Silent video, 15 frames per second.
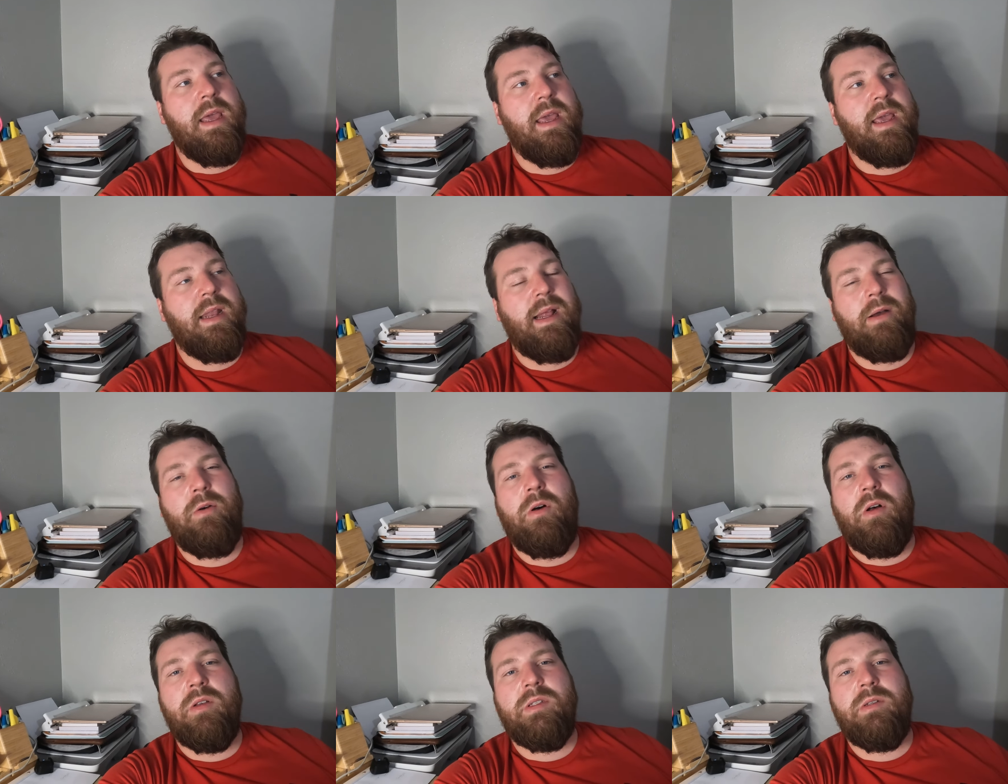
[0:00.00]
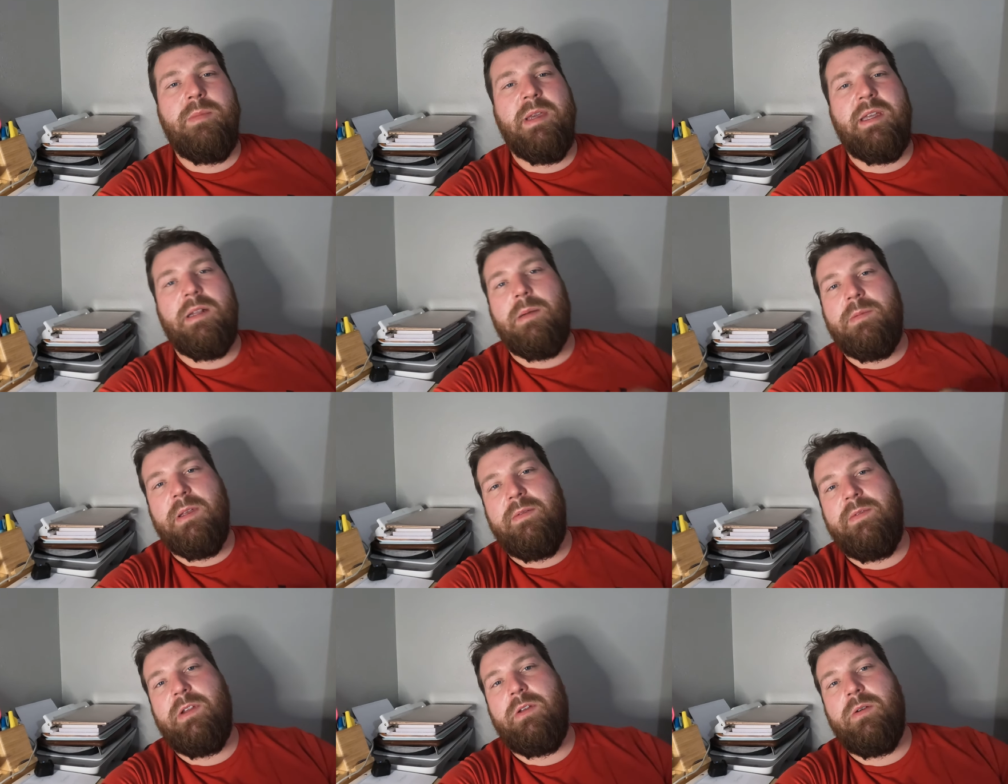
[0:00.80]
And I will also make an
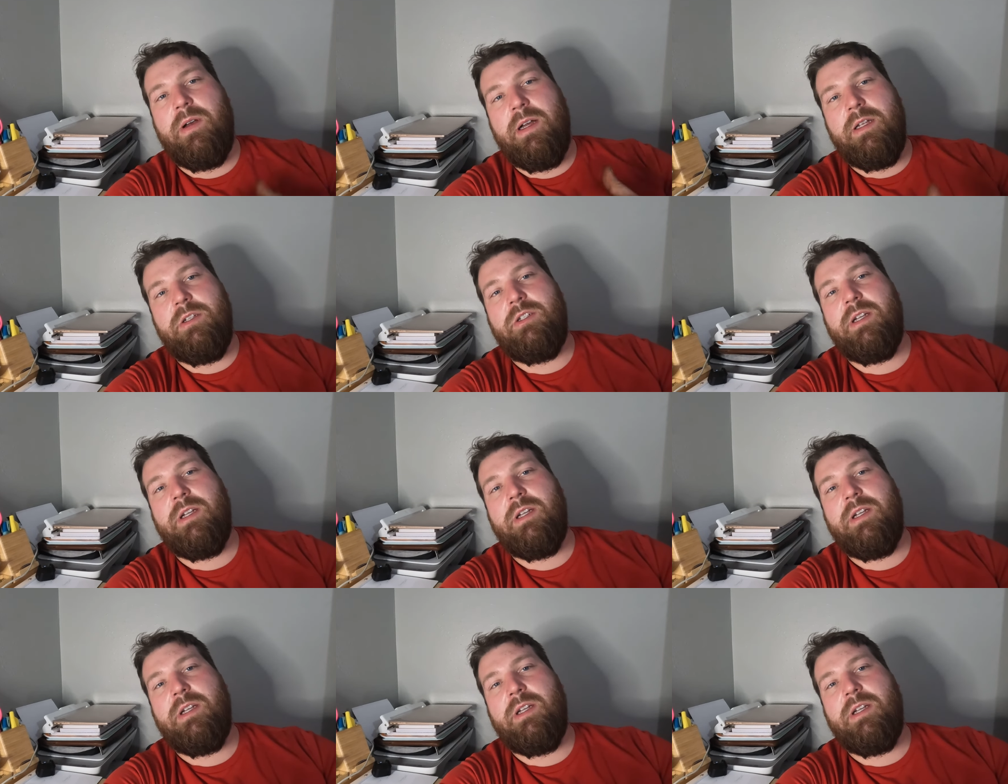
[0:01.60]
update video on